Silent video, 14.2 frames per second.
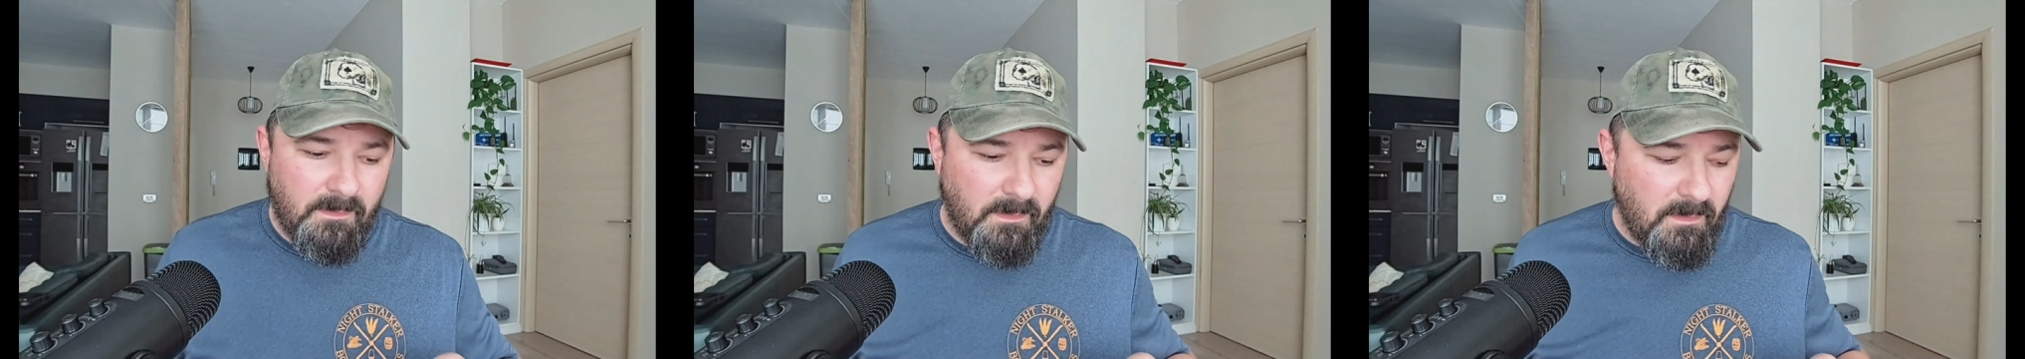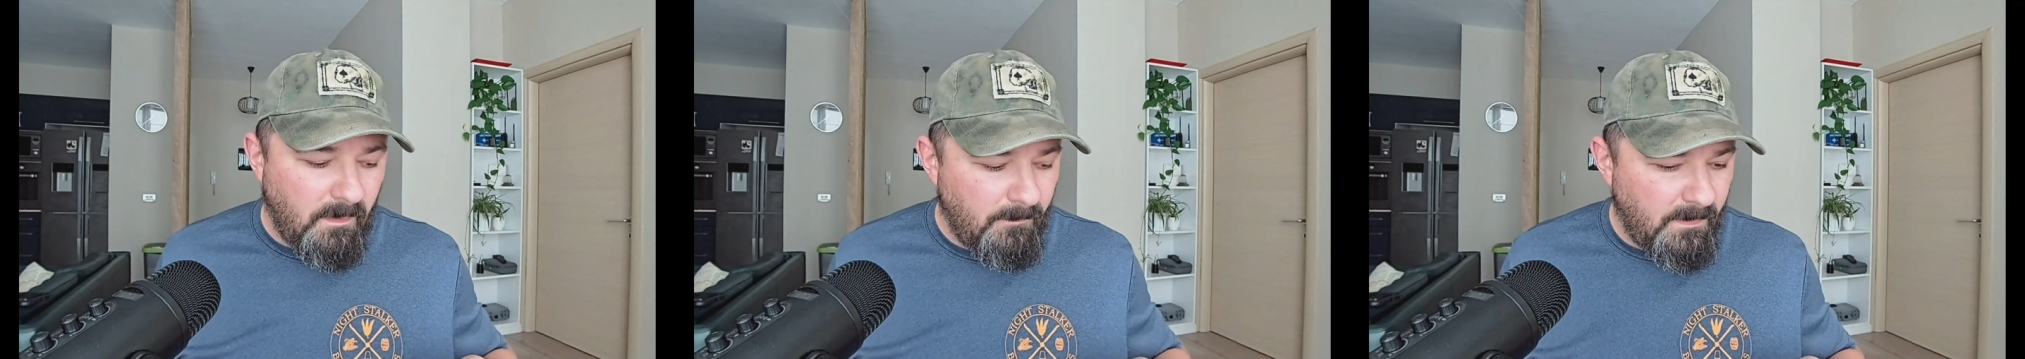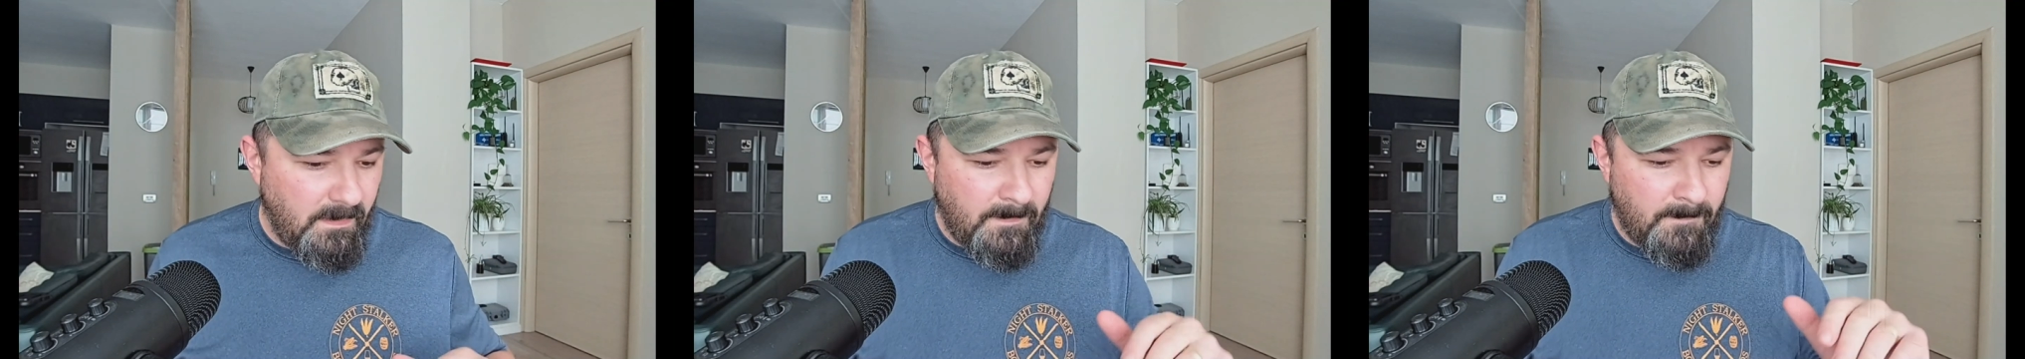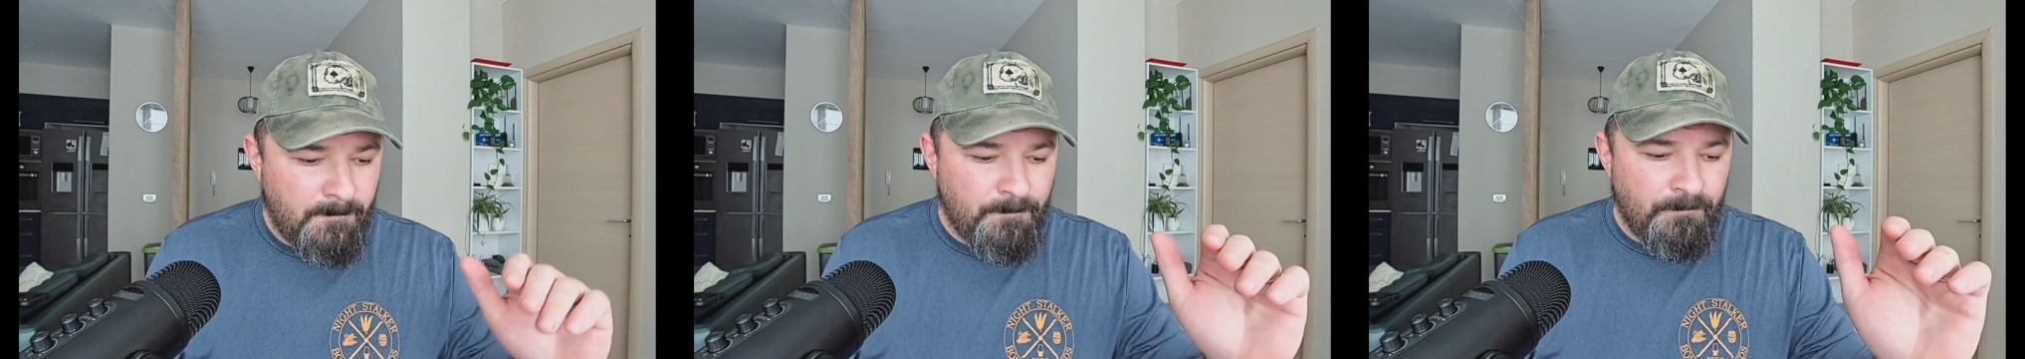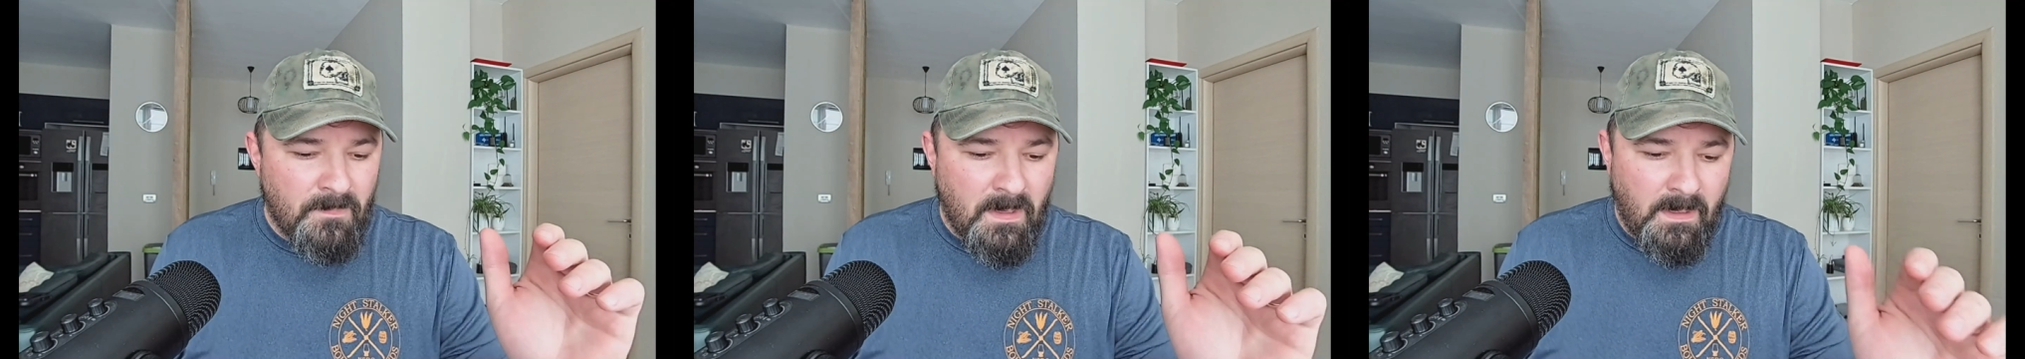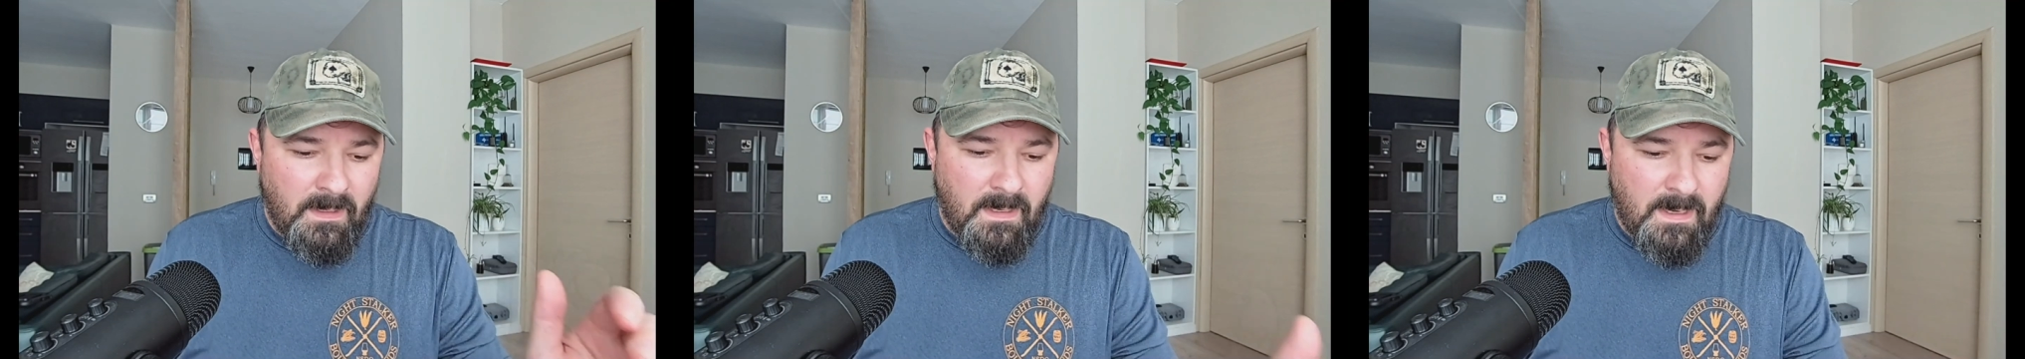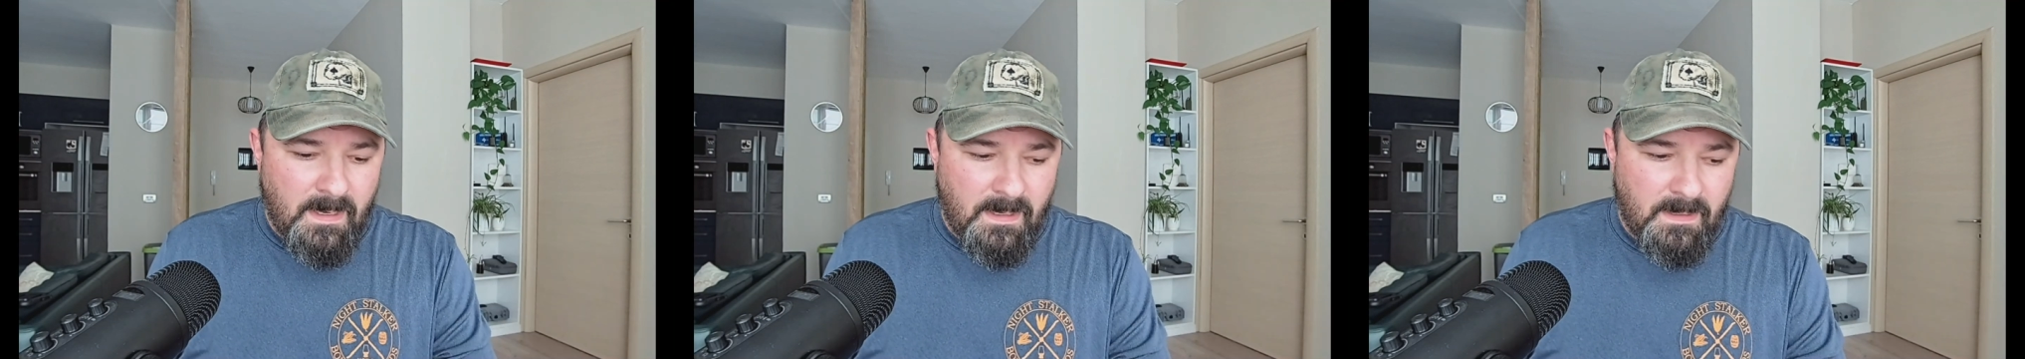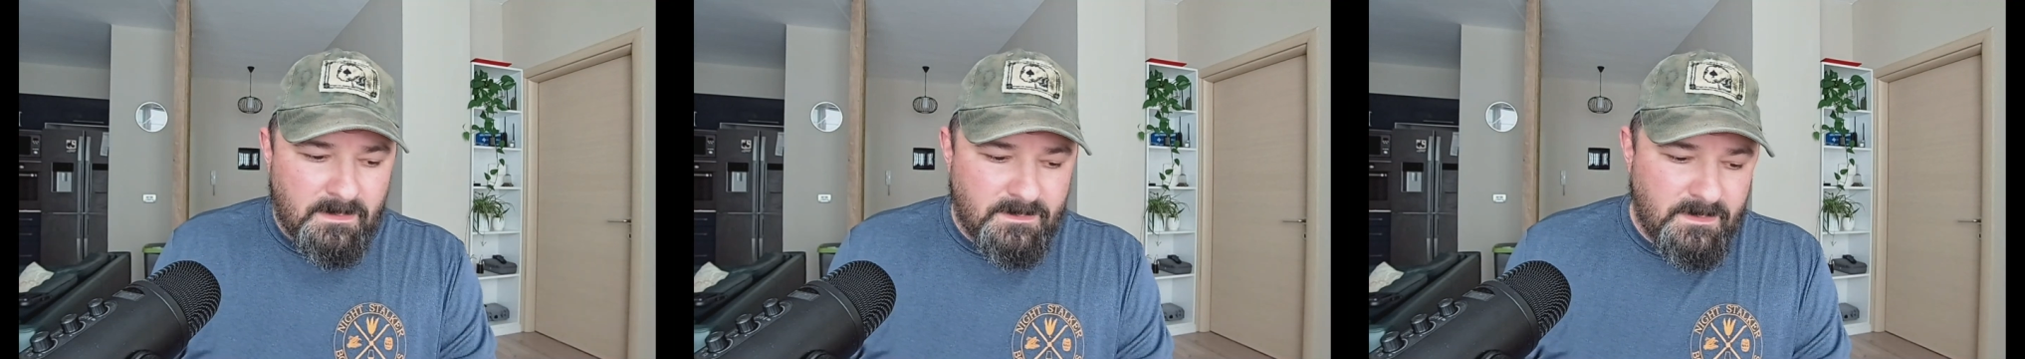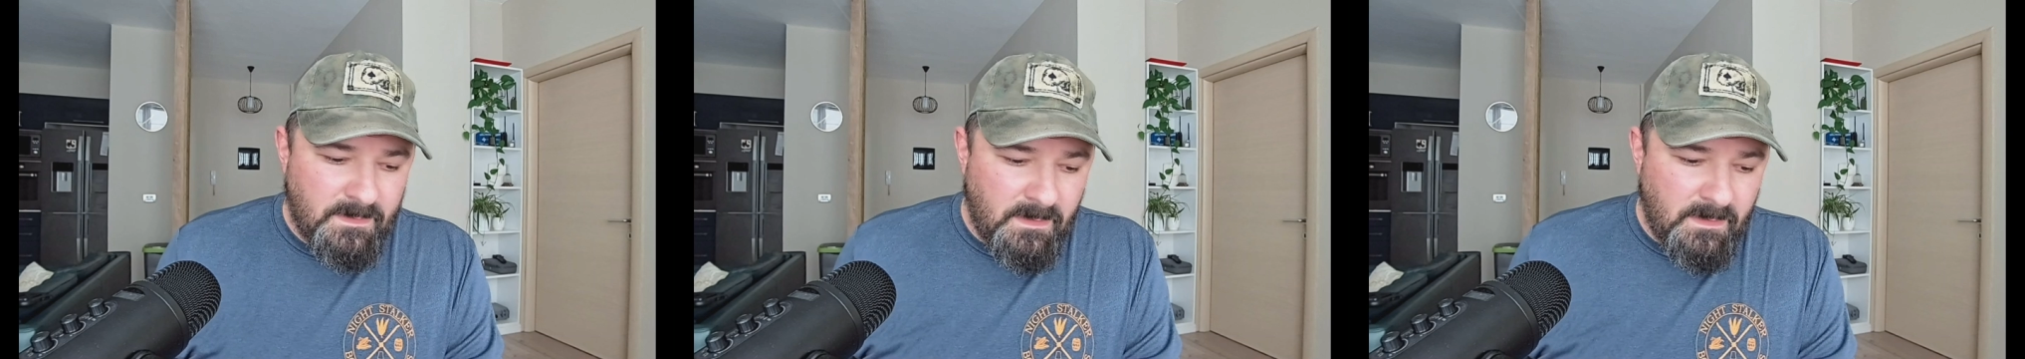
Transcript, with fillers: the company. And